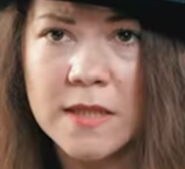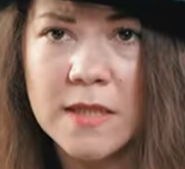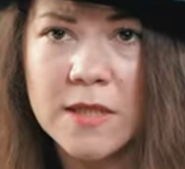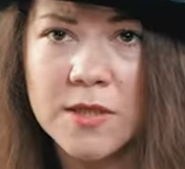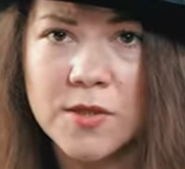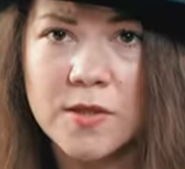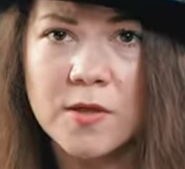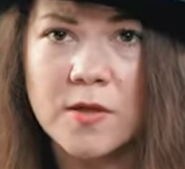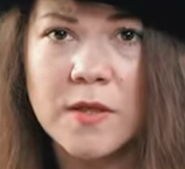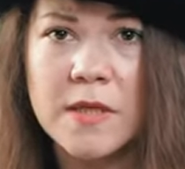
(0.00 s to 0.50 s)

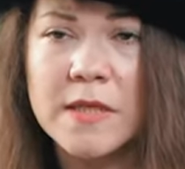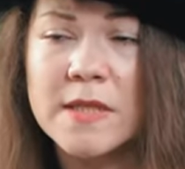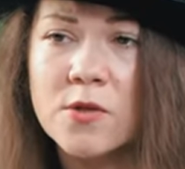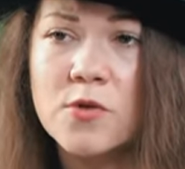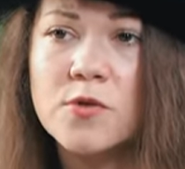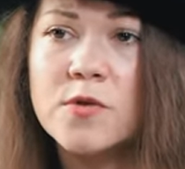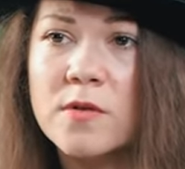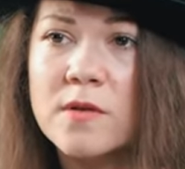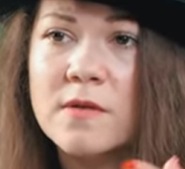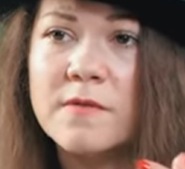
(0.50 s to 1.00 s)
additionally, it's
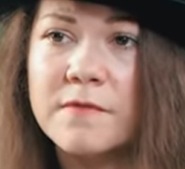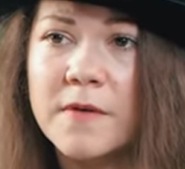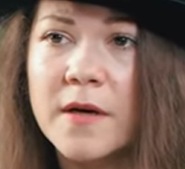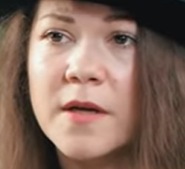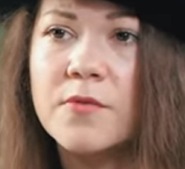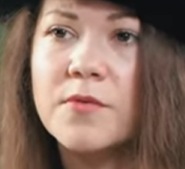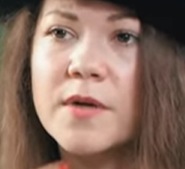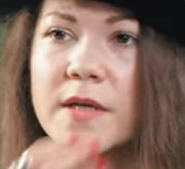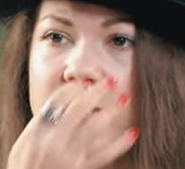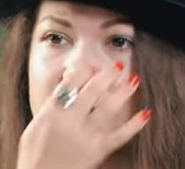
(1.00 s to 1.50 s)
also the
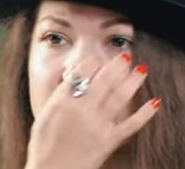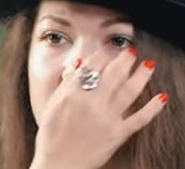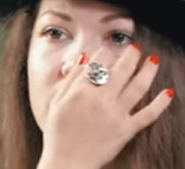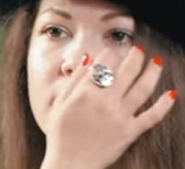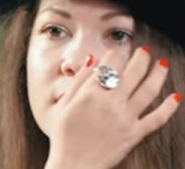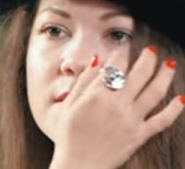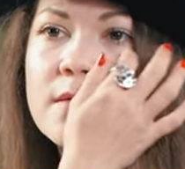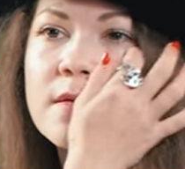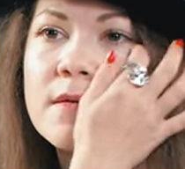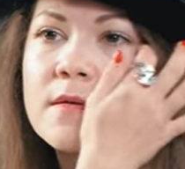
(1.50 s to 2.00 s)

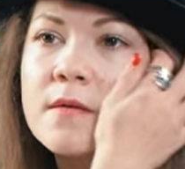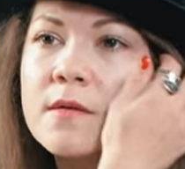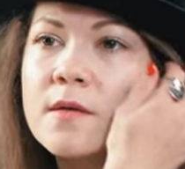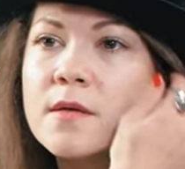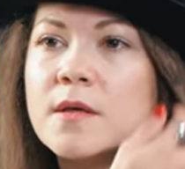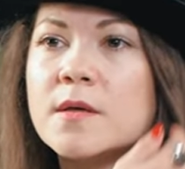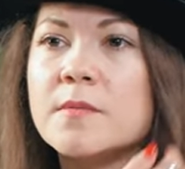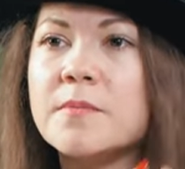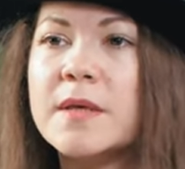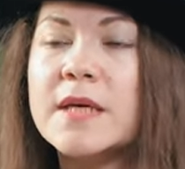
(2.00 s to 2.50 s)
fundraising
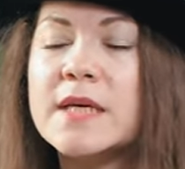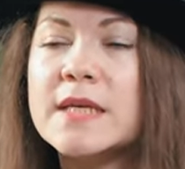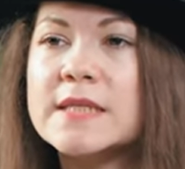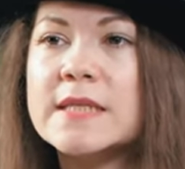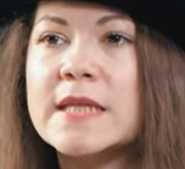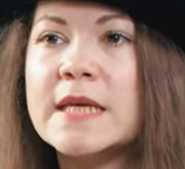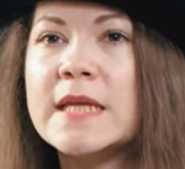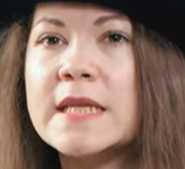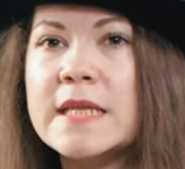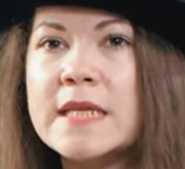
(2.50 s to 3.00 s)
oh, yeah.
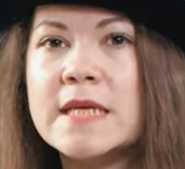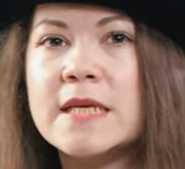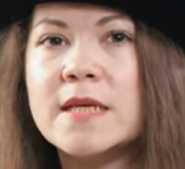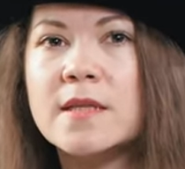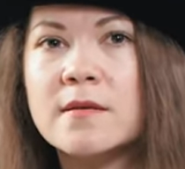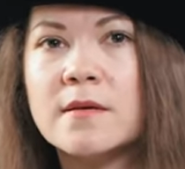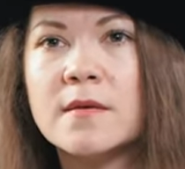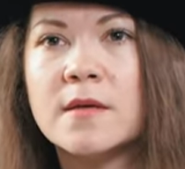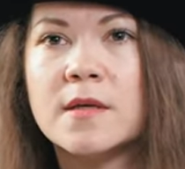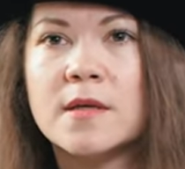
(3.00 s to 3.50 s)
because they
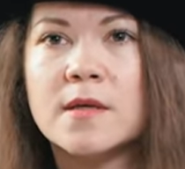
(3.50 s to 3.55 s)
need